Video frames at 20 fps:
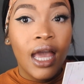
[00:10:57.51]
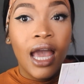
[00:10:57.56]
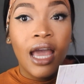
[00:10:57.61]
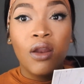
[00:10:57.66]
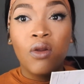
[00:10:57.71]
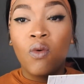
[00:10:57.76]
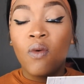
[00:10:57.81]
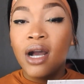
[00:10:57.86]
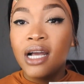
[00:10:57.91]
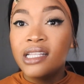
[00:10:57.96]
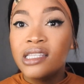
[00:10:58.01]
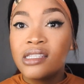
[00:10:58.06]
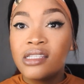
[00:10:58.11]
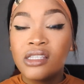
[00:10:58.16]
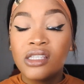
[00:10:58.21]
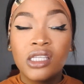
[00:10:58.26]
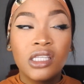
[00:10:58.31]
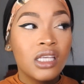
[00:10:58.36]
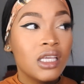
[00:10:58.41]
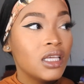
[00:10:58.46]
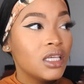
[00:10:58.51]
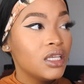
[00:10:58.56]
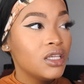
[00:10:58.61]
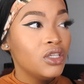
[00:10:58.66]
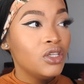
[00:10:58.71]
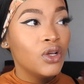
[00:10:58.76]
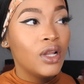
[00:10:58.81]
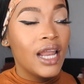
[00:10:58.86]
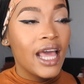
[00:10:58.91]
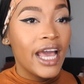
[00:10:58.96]
And once
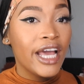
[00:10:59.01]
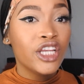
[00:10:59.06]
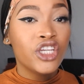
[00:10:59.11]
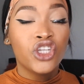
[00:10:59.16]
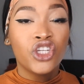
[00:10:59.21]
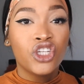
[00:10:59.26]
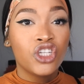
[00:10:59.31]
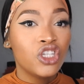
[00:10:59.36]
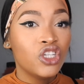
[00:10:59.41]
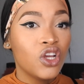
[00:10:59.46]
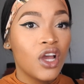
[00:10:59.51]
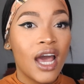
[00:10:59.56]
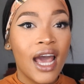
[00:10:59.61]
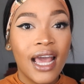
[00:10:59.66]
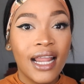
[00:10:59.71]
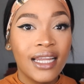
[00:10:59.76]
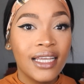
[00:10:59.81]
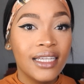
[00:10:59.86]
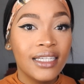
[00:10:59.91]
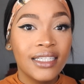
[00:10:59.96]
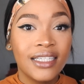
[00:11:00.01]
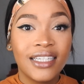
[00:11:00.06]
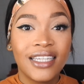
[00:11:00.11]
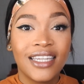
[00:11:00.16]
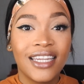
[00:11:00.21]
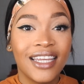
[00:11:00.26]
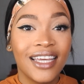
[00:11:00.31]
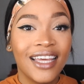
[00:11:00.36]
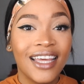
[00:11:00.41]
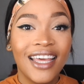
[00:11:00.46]
your lash, your eyelid,
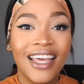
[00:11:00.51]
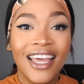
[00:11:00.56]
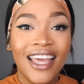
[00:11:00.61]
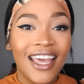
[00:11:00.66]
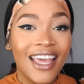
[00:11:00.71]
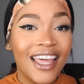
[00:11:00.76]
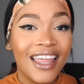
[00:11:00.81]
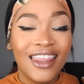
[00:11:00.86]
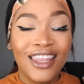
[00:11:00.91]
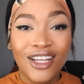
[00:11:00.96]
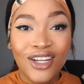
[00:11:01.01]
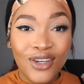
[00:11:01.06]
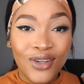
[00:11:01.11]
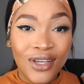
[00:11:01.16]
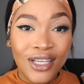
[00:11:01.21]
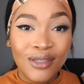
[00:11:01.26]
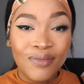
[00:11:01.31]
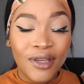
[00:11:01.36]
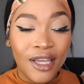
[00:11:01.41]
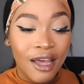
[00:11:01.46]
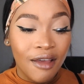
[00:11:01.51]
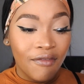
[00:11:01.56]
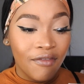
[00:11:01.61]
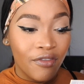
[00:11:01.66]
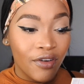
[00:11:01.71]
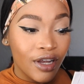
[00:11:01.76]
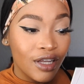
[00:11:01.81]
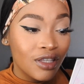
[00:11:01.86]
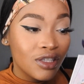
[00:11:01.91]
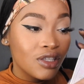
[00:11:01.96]
and the glue has become
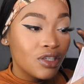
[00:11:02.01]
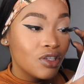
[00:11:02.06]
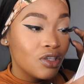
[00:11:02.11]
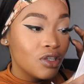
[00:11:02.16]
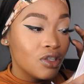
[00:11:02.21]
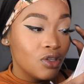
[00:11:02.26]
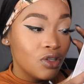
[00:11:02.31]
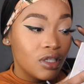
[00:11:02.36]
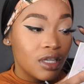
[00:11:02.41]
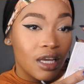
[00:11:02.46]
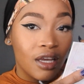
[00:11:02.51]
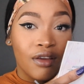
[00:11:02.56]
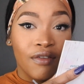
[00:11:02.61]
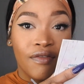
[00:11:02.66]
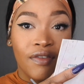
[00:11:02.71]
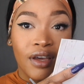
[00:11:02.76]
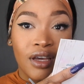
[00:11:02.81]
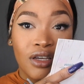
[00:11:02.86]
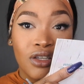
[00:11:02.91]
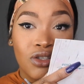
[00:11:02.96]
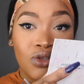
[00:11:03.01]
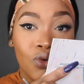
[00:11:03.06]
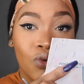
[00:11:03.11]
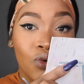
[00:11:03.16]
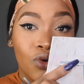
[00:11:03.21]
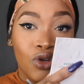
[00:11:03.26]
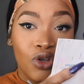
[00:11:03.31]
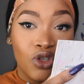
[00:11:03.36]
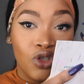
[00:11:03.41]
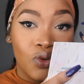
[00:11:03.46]
friends, you take your fingers
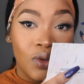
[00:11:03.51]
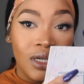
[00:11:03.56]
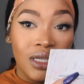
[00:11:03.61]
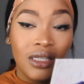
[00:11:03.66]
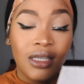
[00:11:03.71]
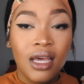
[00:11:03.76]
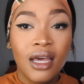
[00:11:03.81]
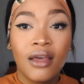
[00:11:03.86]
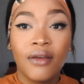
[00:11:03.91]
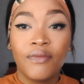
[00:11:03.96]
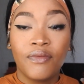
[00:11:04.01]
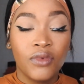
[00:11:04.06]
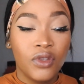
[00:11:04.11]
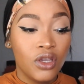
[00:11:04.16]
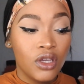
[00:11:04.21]
or your tweezer.